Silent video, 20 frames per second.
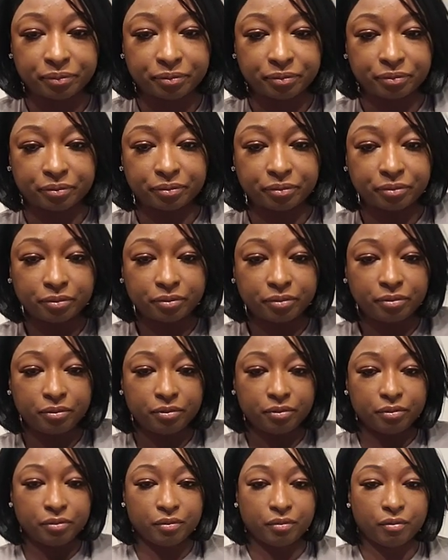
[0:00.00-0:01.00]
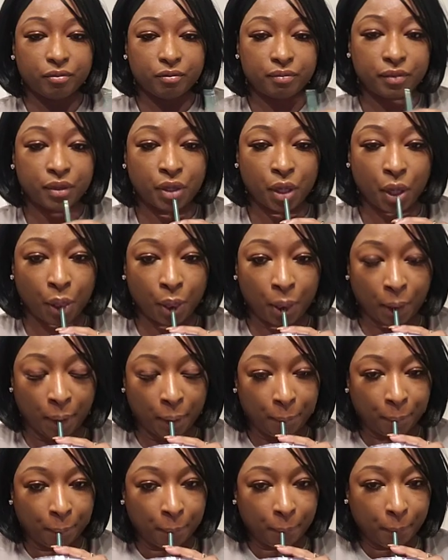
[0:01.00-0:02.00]

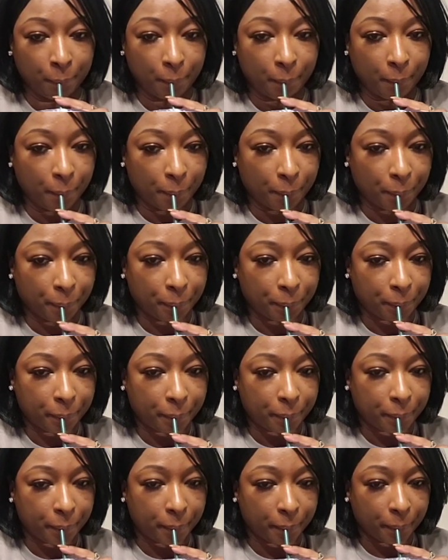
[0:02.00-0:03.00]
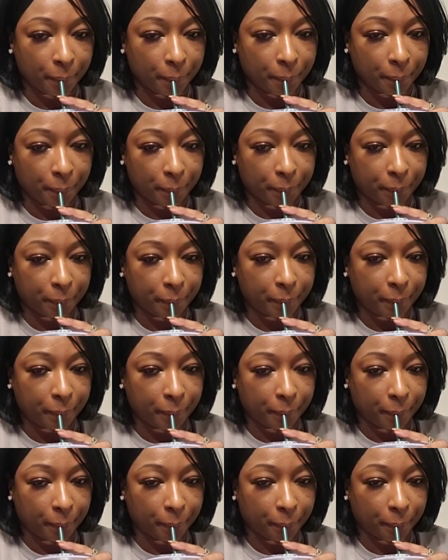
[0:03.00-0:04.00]

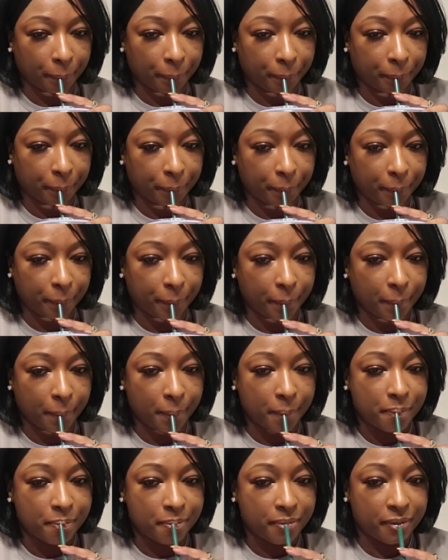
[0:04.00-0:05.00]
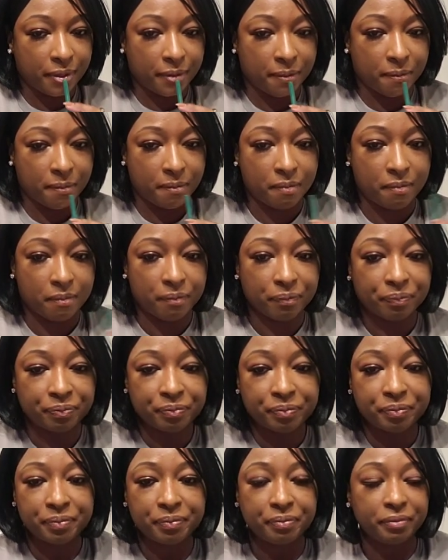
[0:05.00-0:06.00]

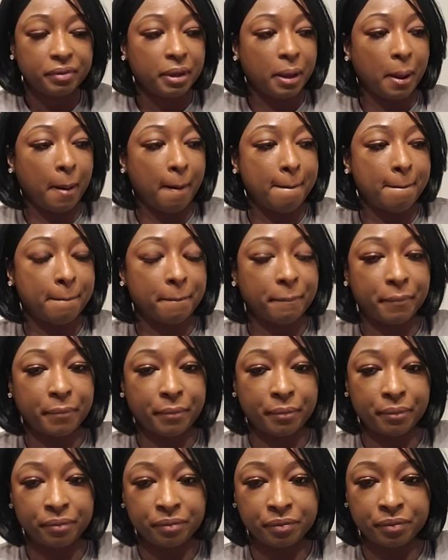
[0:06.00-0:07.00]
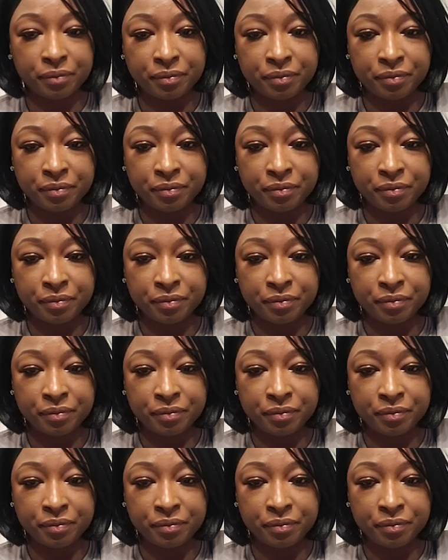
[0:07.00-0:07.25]
(silence)